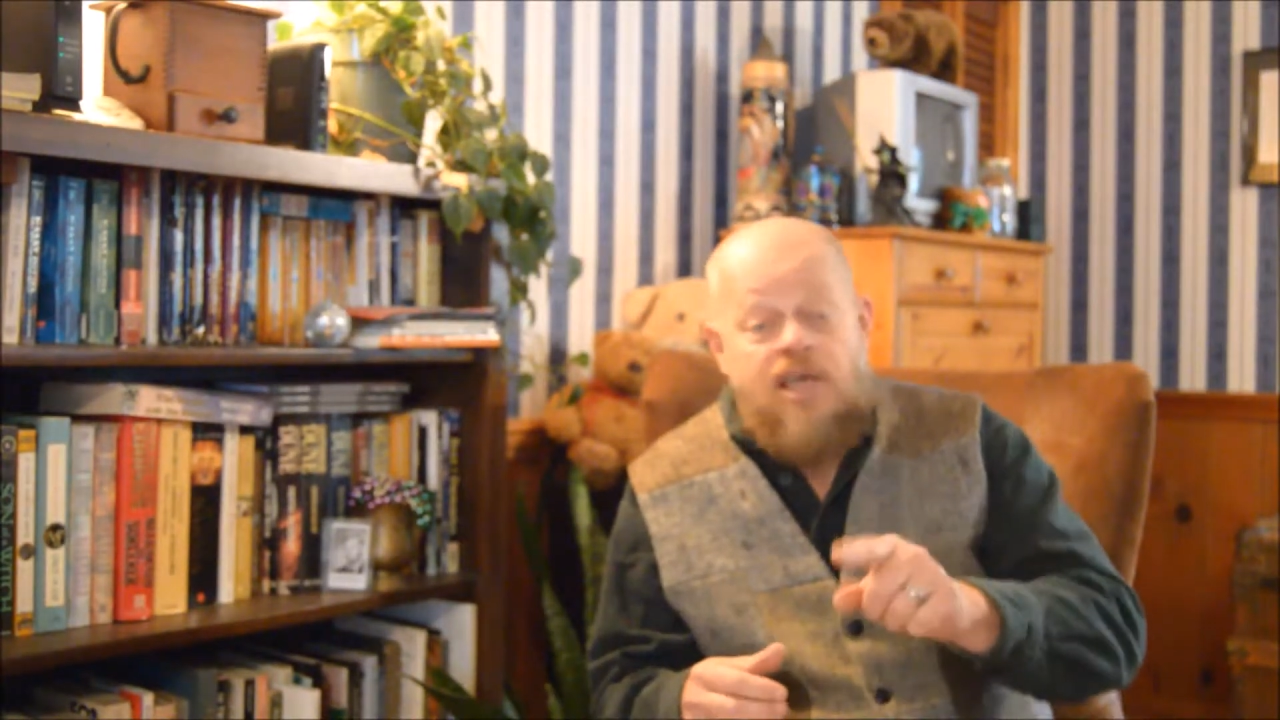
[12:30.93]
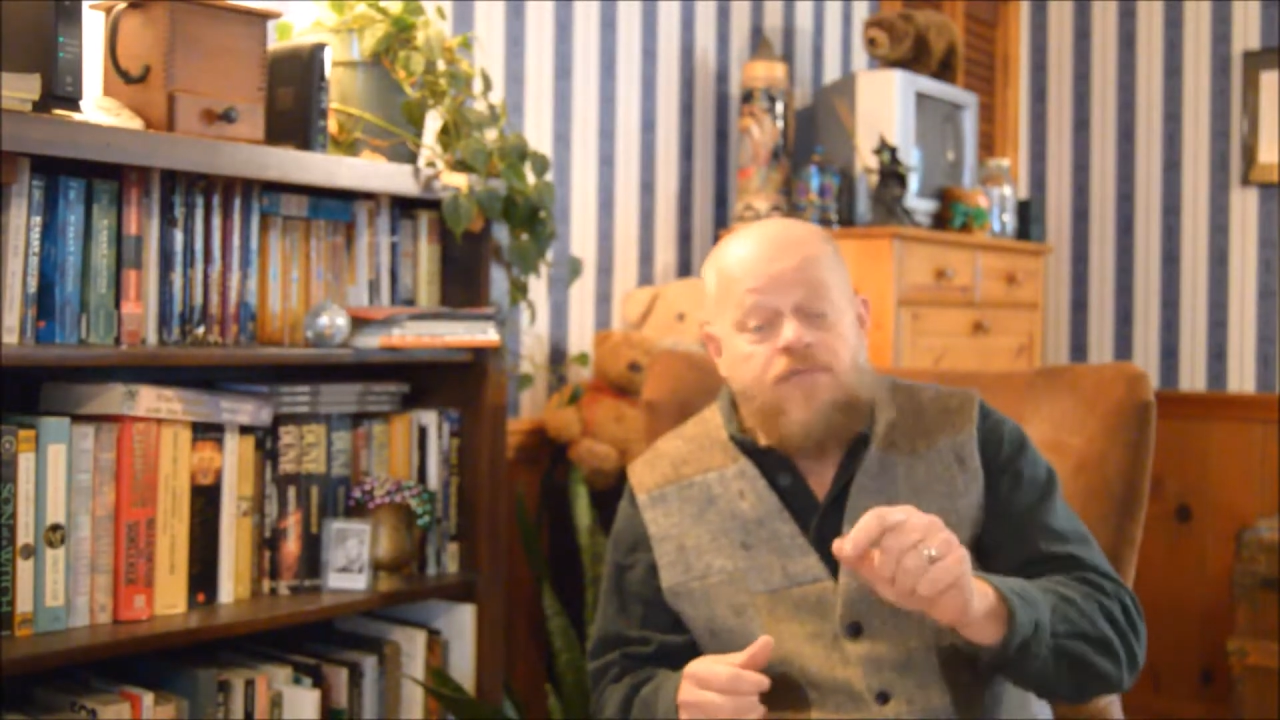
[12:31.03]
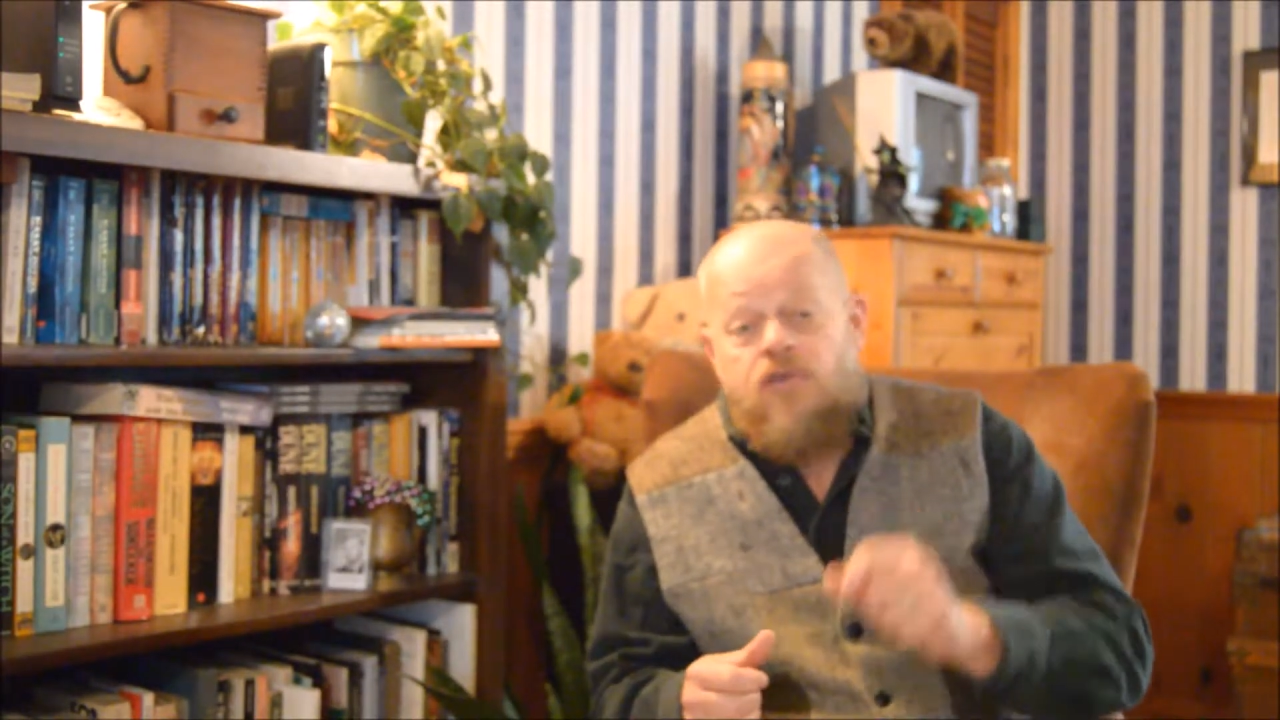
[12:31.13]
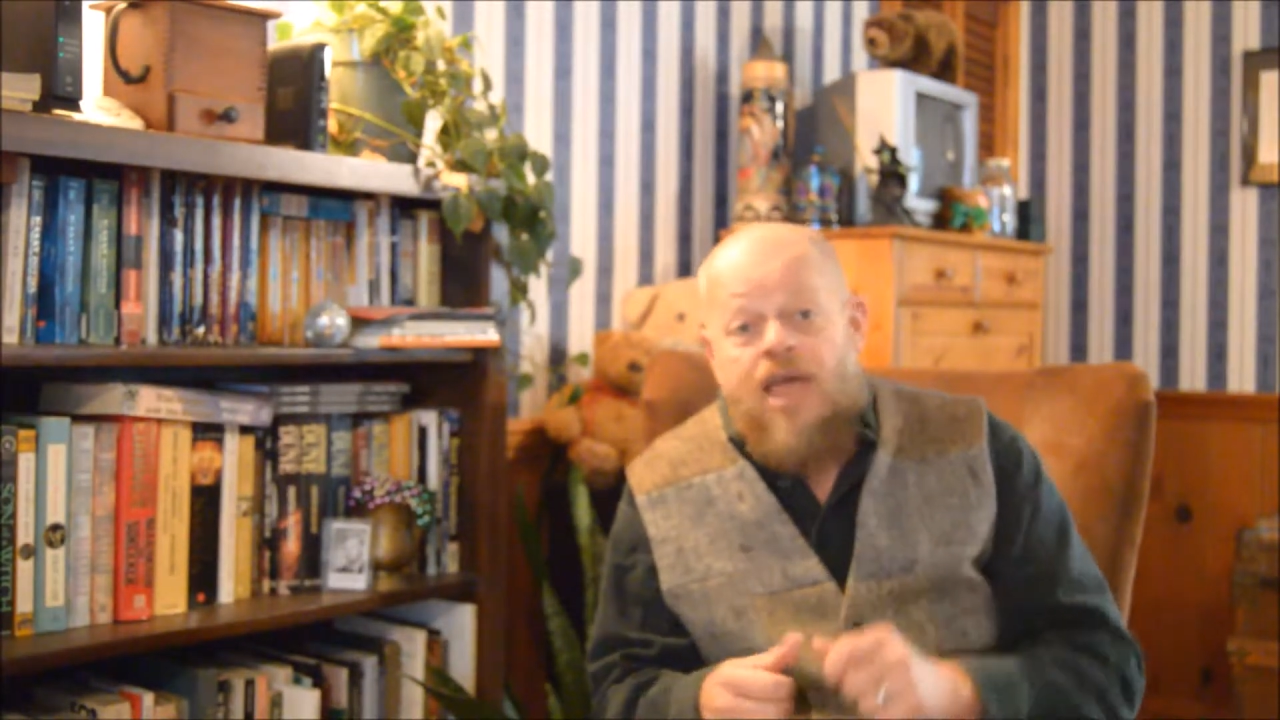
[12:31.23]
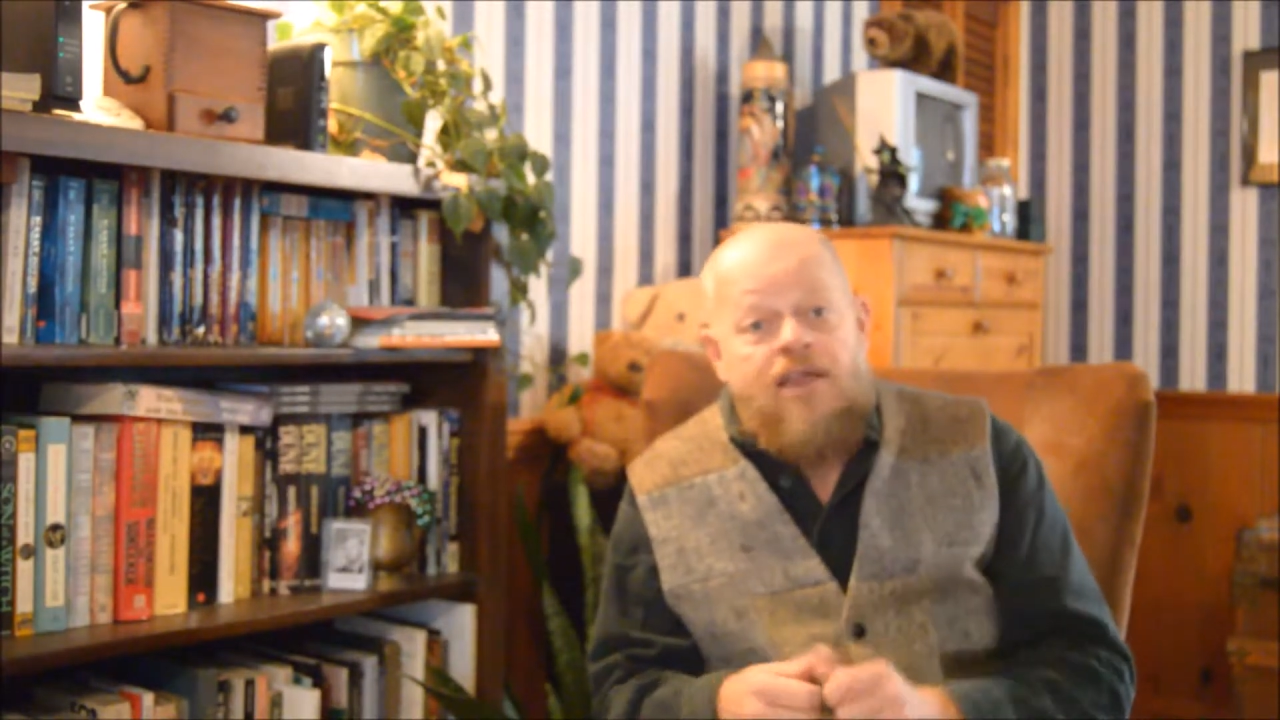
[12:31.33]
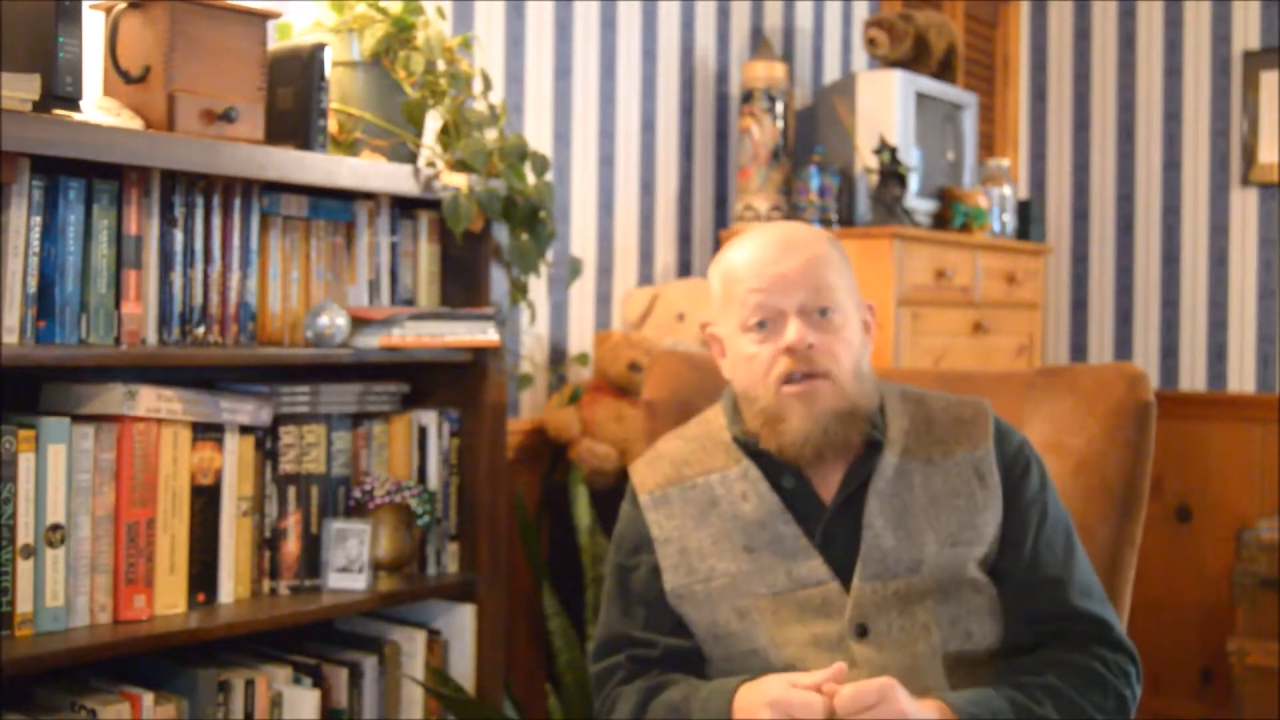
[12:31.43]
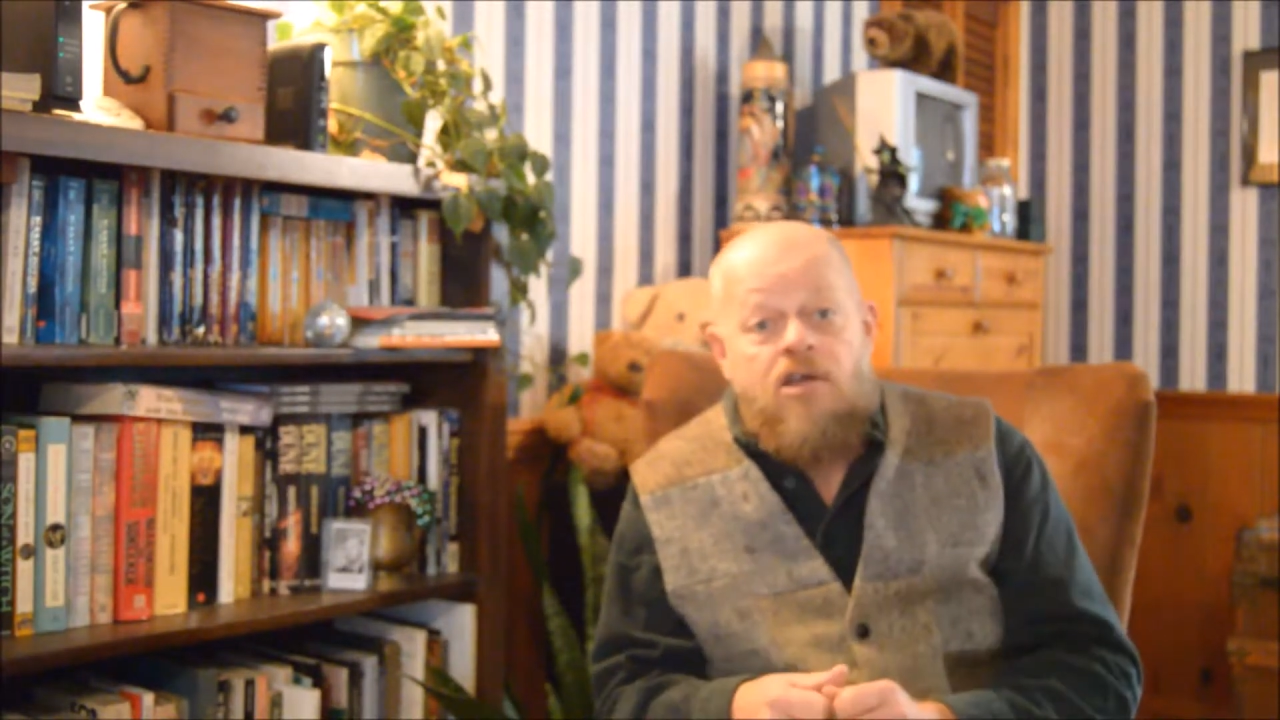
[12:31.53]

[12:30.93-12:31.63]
After that, you're